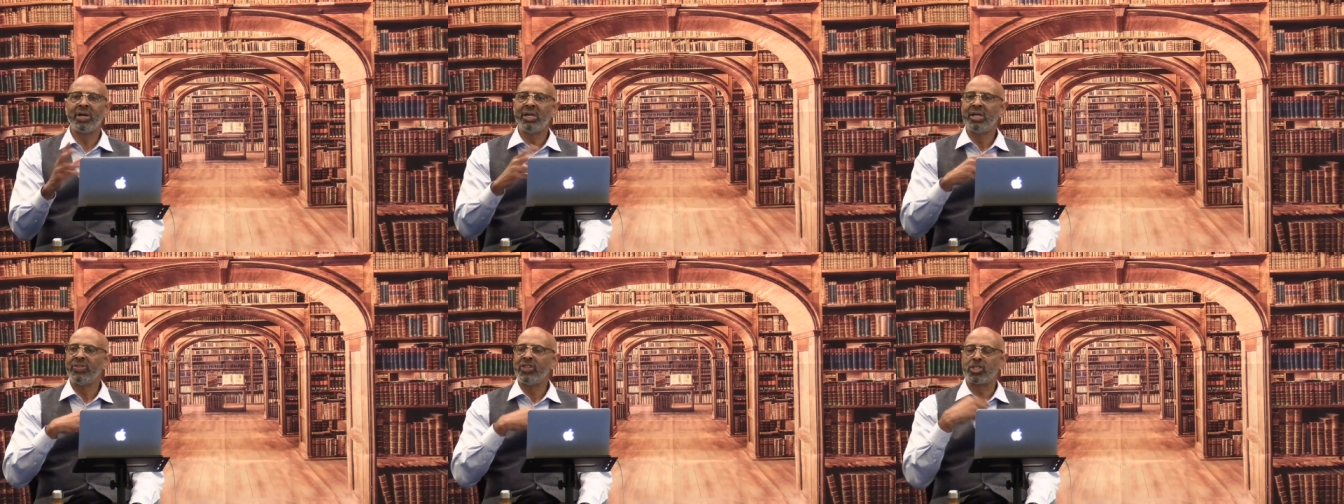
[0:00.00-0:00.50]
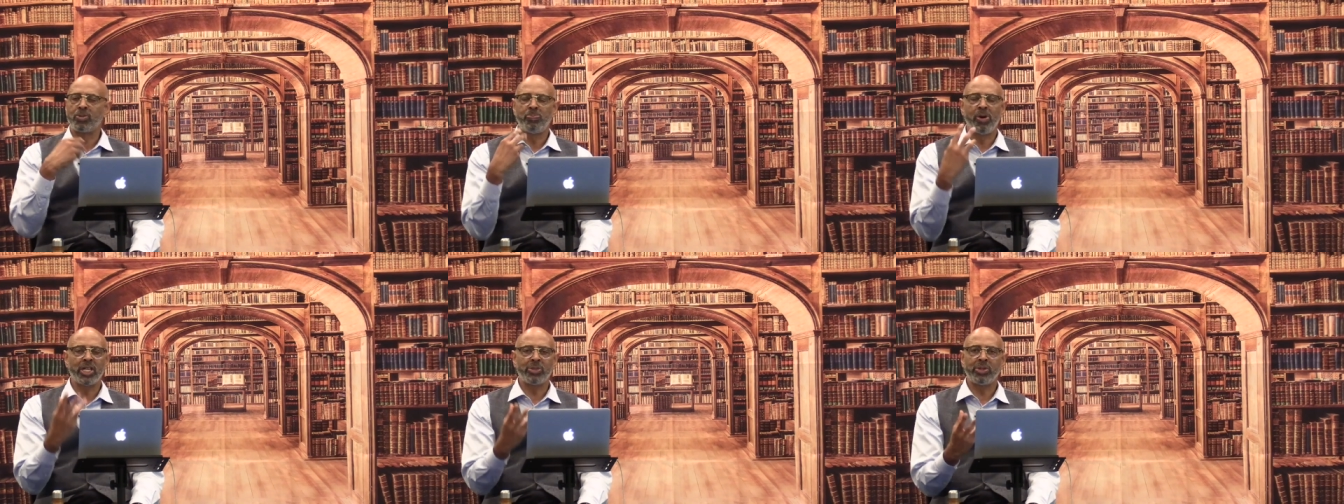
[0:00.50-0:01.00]
this
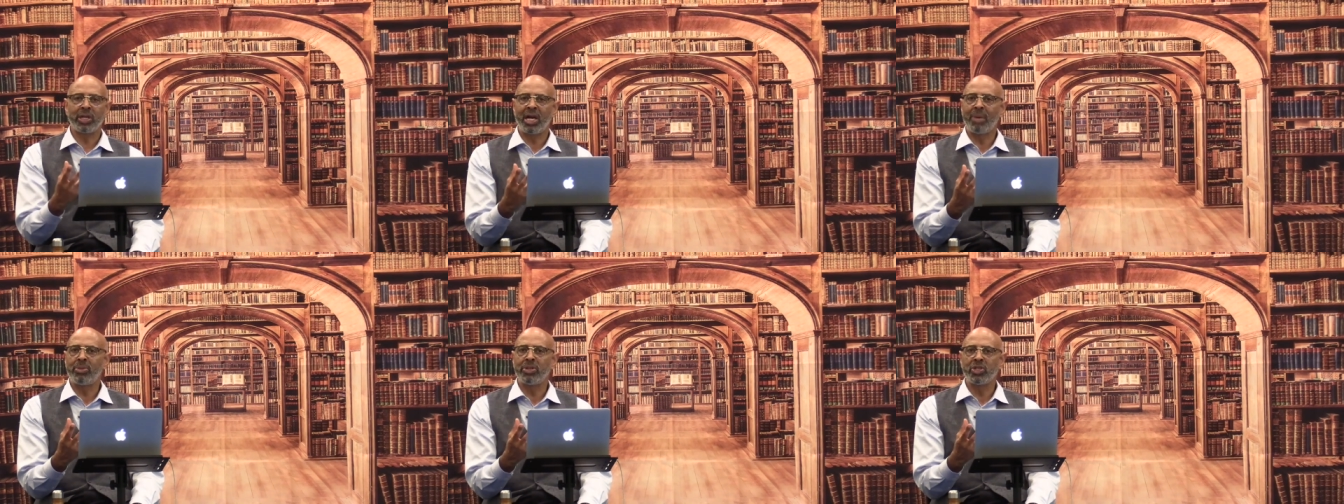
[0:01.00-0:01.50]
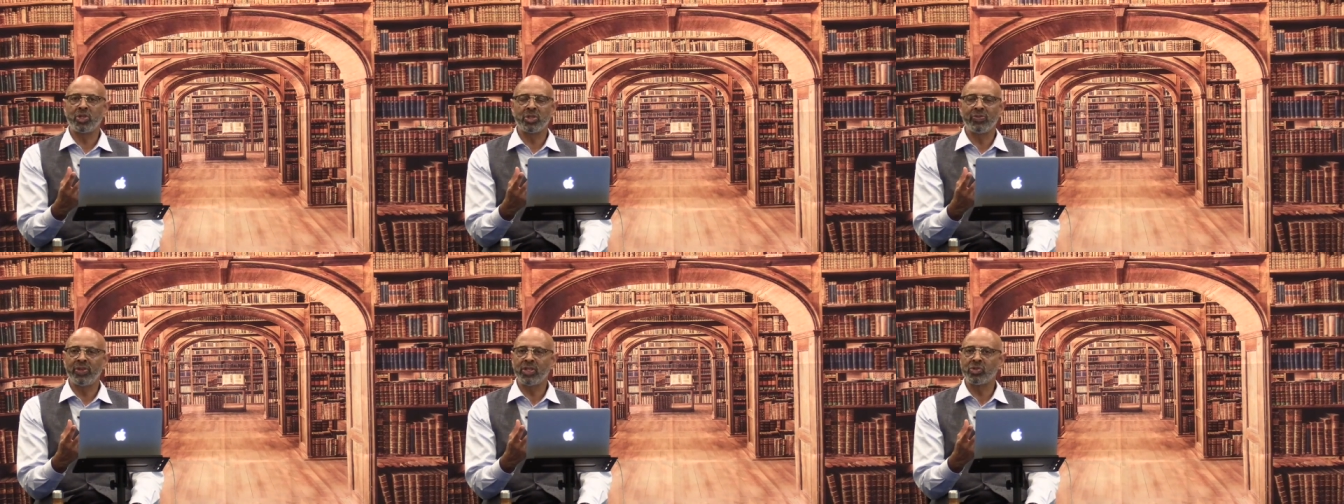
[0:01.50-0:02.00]
punishment to come on the children of
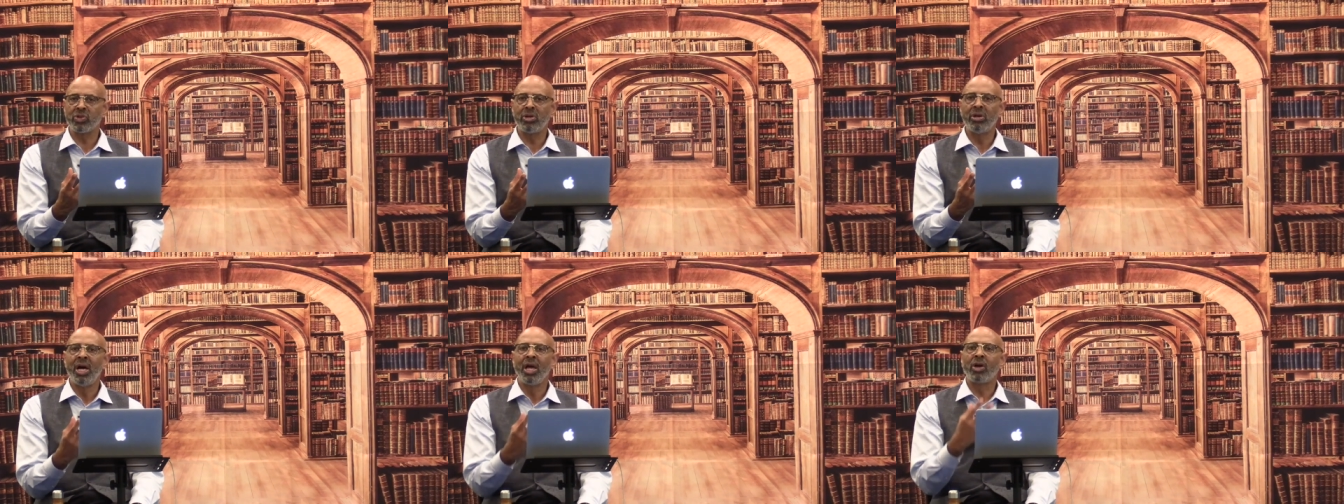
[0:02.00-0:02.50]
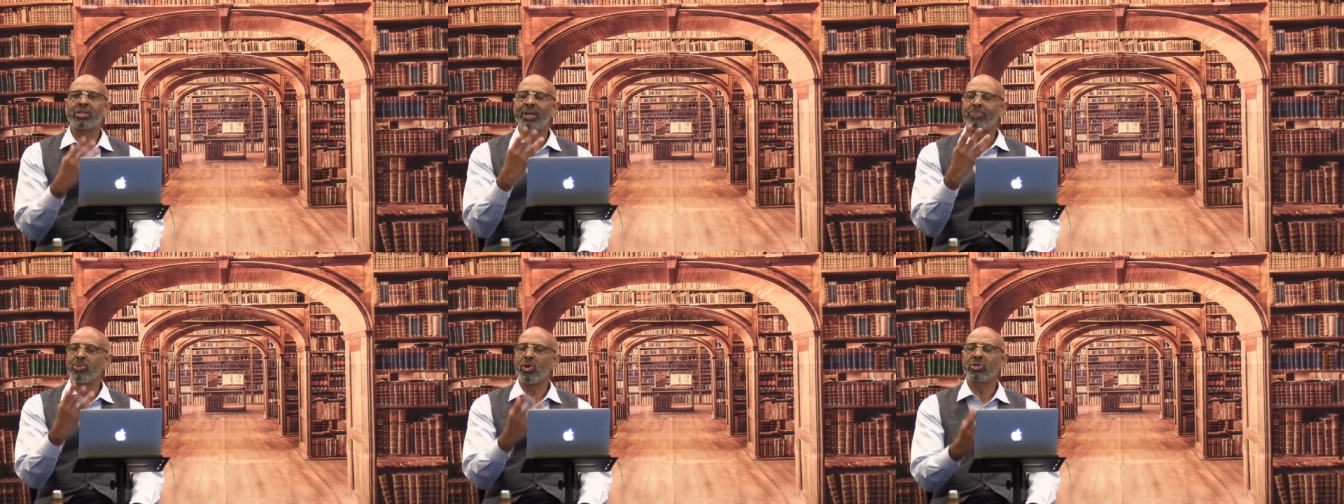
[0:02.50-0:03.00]
Israel? Because they
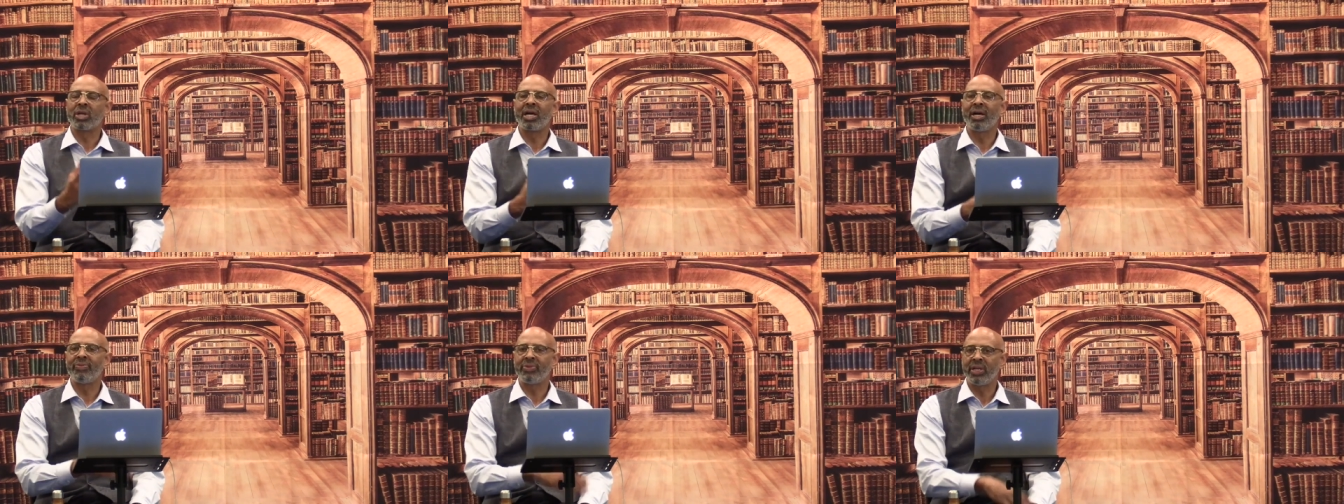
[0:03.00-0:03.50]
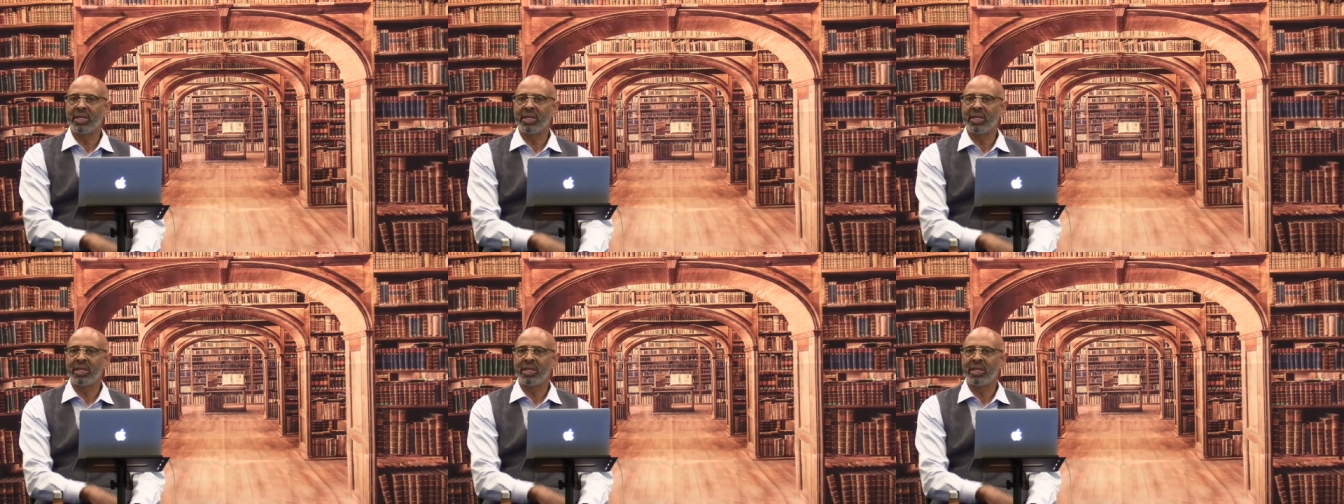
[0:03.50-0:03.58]
broke the covenant.